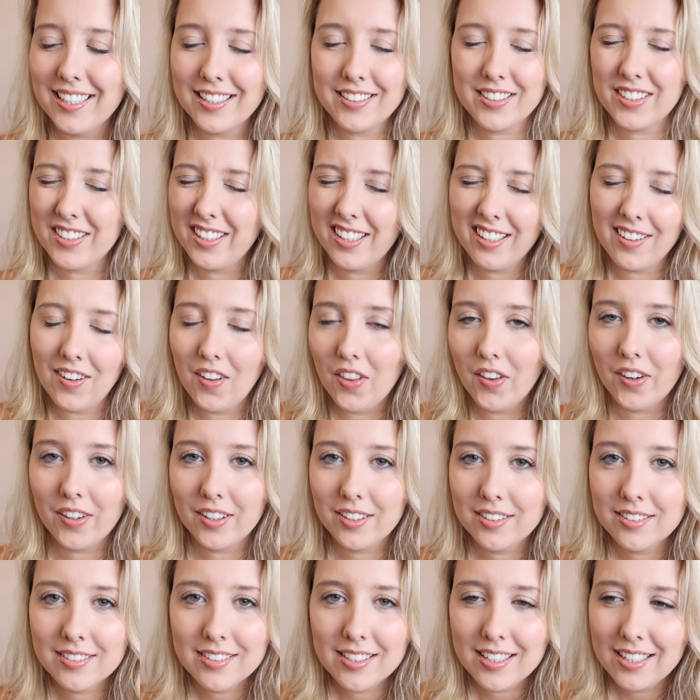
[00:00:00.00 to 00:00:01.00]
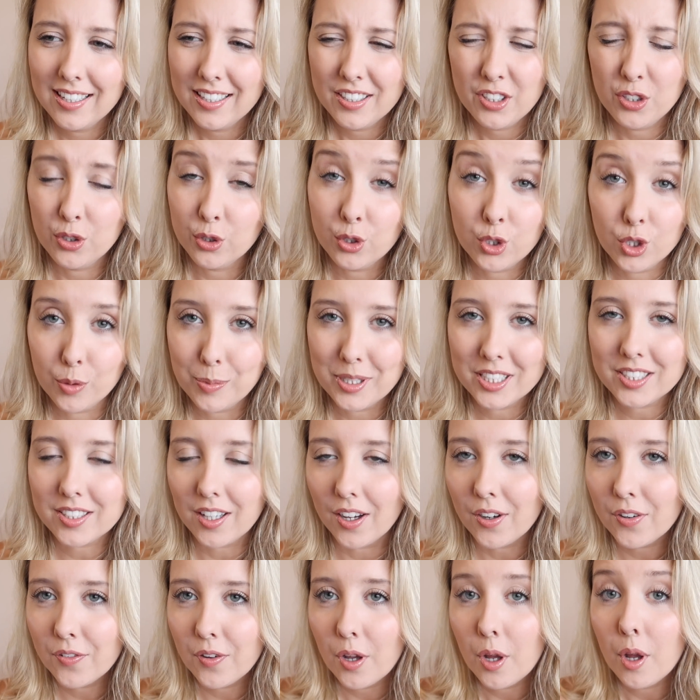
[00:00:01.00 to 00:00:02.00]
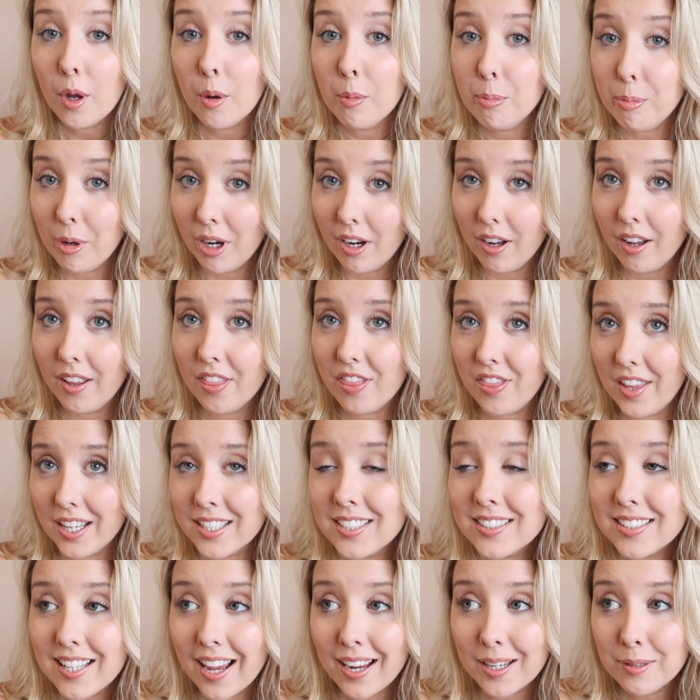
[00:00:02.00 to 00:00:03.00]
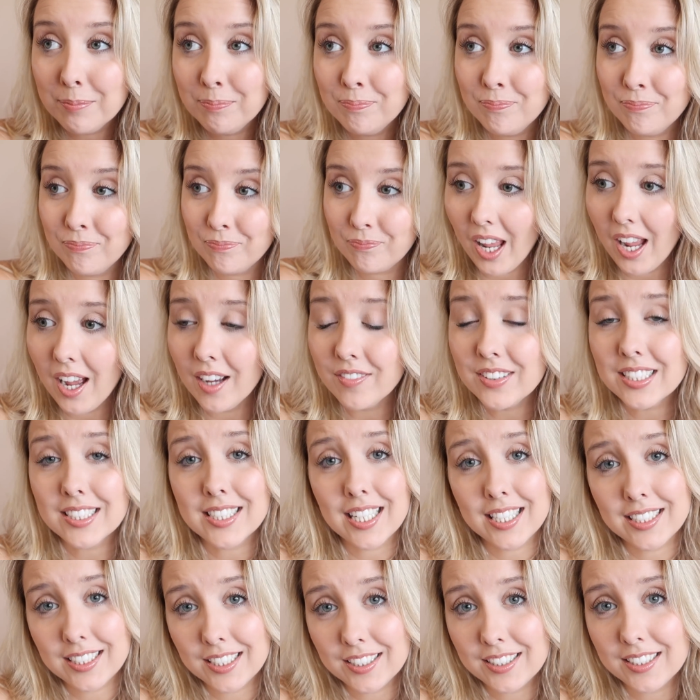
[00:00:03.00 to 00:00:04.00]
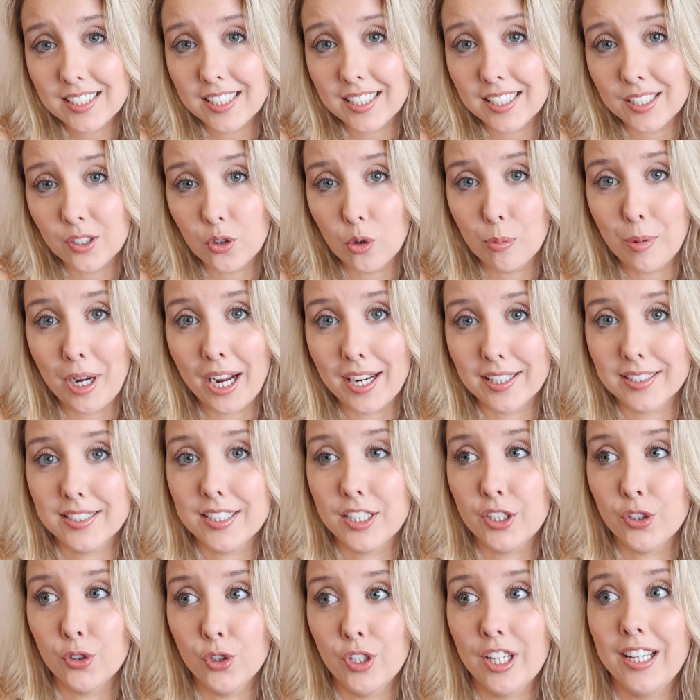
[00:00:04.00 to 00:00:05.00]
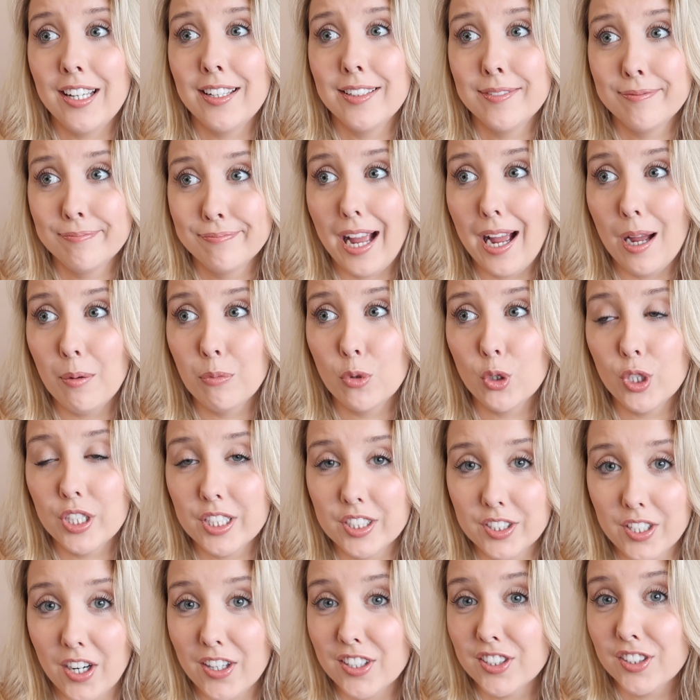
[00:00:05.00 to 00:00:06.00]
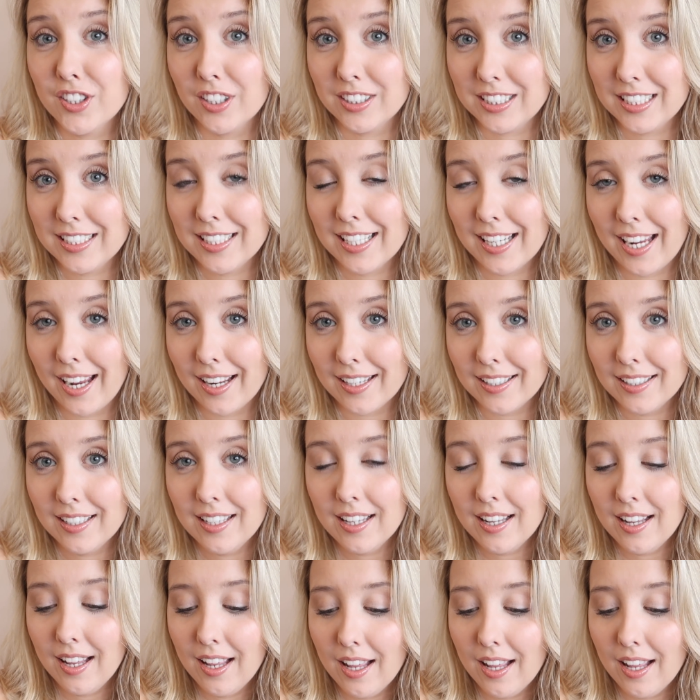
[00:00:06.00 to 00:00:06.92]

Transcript: did like other YouTubey stuff. But this time I've decided to go back to uni. I'm going to start studying again.